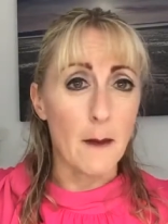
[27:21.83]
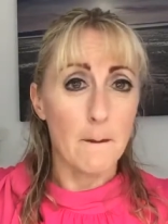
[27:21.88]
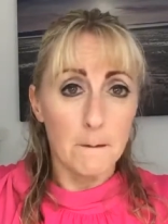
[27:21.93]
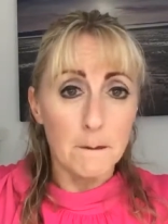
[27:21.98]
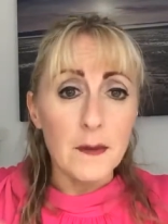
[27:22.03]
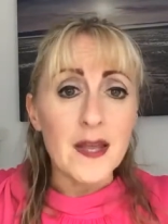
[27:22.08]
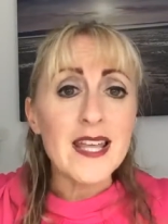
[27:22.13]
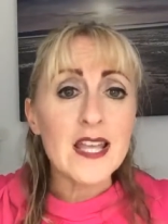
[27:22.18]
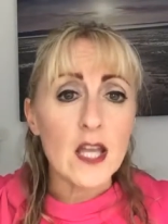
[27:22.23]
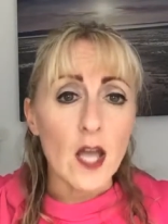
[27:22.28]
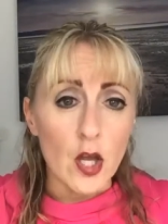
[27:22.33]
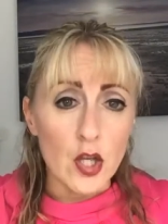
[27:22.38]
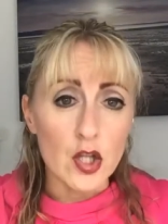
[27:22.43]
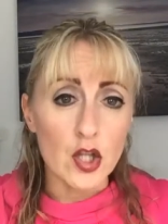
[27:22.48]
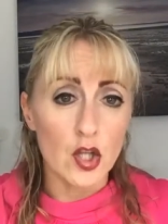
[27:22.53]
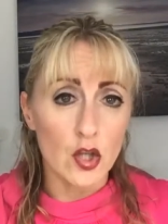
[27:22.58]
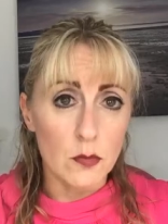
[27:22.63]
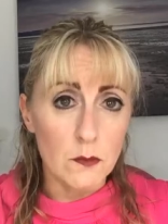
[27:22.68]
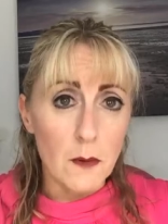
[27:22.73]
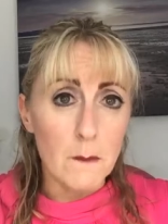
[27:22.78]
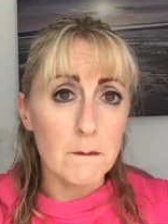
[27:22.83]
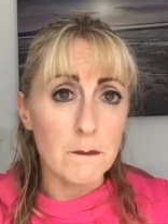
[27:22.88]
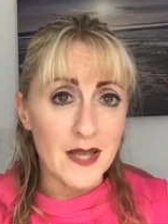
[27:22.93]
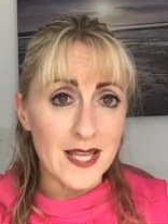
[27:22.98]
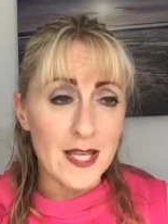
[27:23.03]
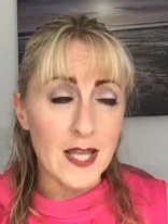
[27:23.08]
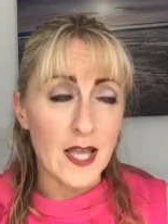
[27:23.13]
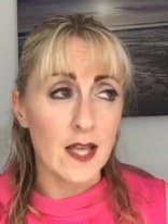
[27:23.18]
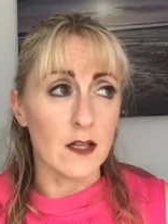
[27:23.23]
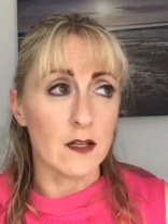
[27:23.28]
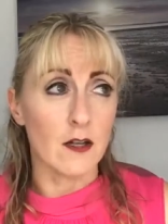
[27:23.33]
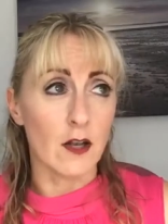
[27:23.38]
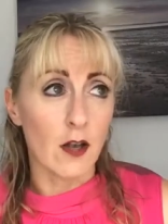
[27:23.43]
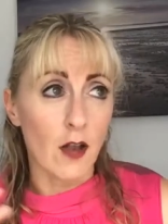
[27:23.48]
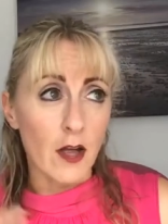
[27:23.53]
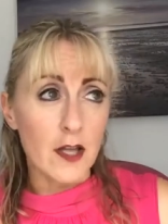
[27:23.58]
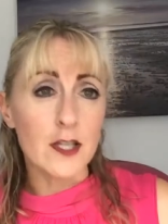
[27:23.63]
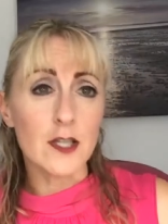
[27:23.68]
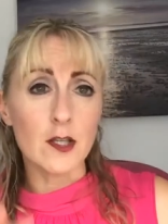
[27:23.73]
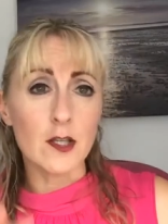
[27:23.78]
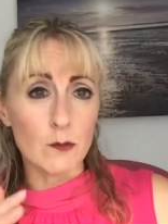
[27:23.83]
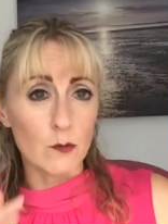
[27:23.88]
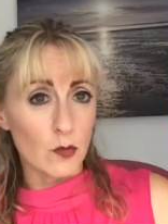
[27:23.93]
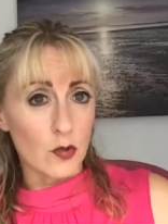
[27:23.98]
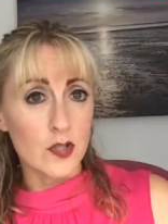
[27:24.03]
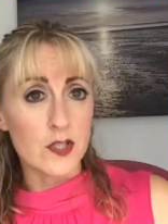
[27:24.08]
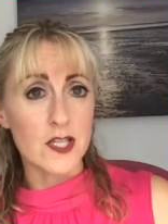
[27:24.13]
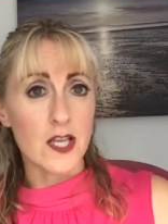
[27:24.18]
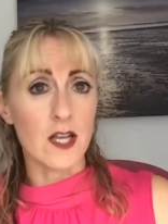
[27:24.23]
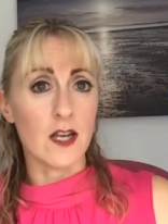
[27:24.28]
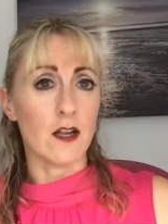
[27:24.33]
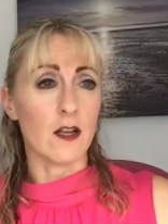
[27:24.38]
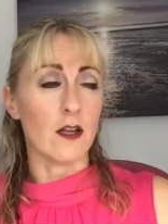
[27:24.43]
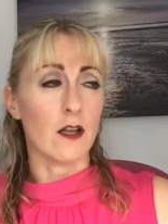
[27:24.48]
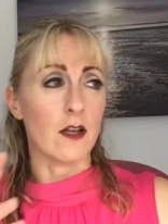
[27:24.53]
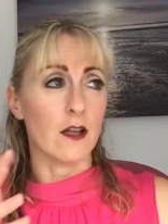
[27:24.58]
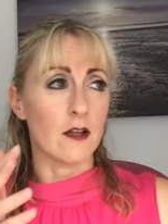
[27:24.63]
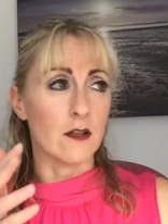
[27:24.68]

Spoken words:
be a human being like you would in a